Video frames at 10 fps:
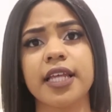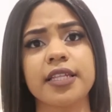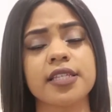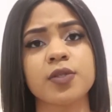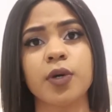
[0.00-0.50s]

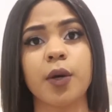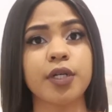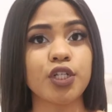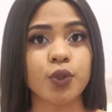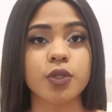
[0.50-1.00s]
Like, this is what I
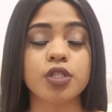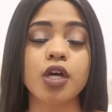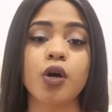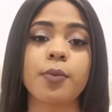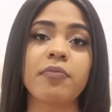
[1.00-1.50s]
want to do.
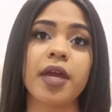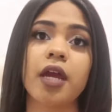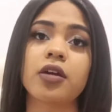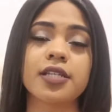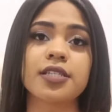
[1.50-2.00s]
So my
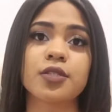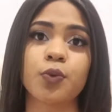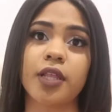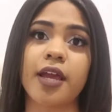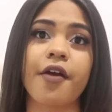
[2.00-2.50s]
parents
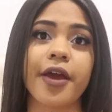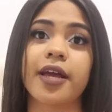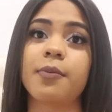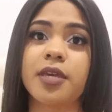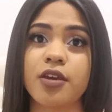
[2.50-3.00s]
were like, all right,
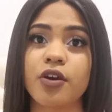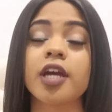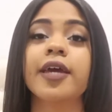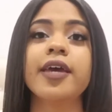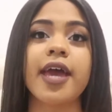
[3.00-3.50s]
come here
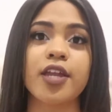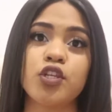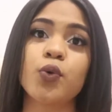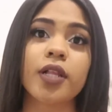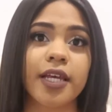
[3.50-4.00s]
and
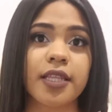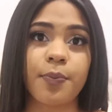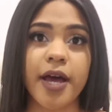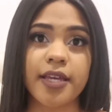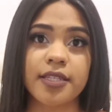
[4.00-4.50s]
you click the
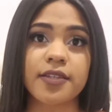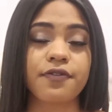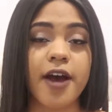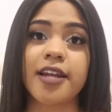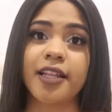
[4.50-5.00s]
button to
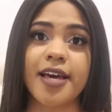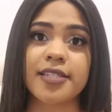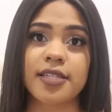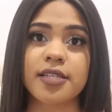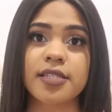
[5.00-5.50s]

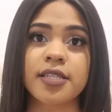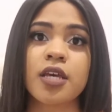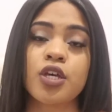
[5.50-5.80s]
finalize this.